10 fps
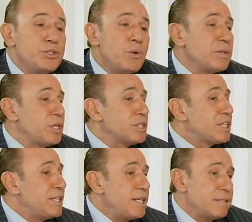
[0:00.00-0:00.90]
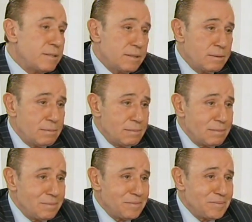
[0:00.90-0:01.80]
know what her skin needs.
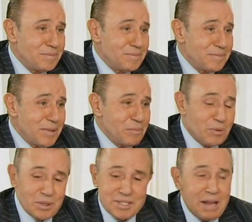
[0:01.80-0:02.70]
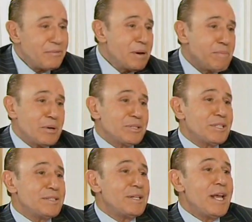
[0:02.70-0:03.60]
That's true too. Because every
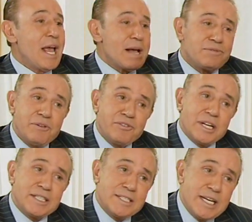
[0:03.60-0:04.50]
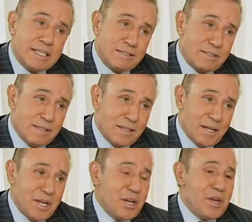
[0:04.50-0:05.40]
person have different needs.
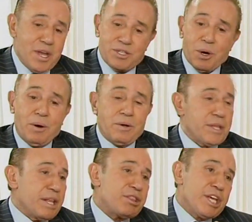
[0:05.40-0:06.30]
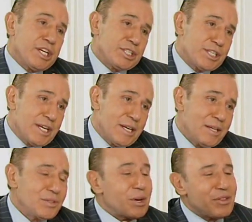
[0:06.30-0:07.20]
So there's thick
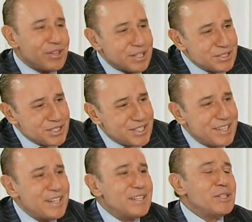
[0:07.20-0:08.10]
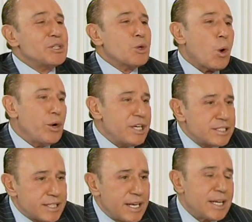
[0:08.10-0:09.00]
skin, there's thin skin, there's oily
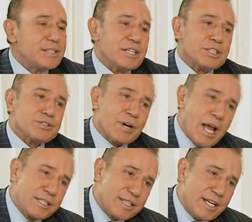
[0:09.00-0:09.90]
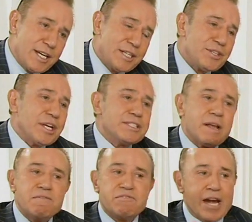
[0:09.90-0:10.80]
skin, there's a dry skin, there's
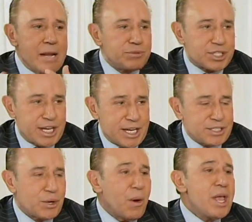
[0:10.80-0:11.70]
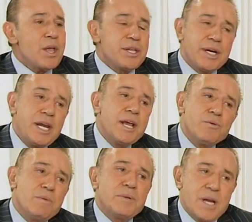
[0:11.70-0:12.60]
inflamed skin. So really a
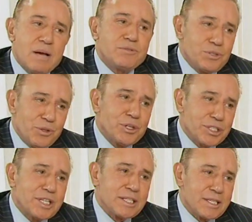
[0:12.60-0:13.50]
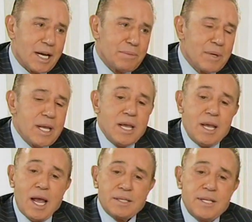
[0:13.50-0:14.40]
woman have to know her skin type.
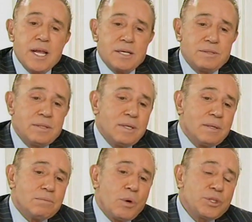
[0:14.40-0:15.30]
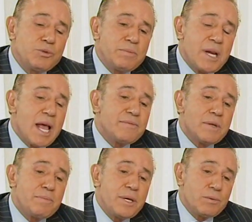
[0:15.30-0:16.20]
And then most women have
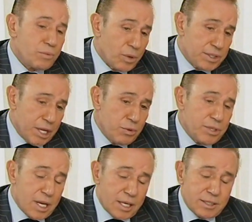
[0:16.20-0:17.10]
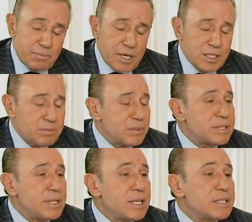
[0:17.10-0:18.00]
the big, what they do as the biggest
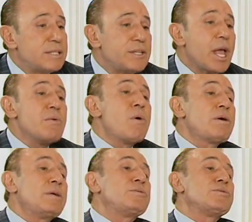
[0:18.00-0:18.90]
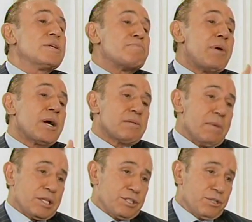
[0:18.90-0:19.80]
mistake is that they walk into the
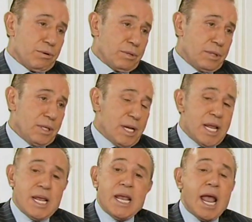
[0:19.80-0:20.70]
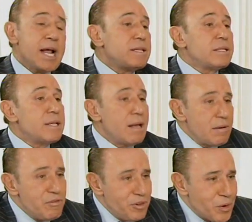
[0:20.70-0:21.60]
department store under the
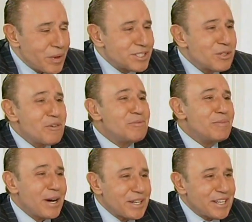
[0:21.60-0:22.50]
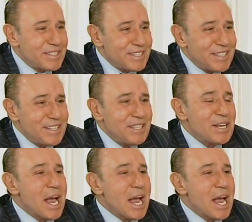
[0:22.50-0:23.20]
influence of marketing,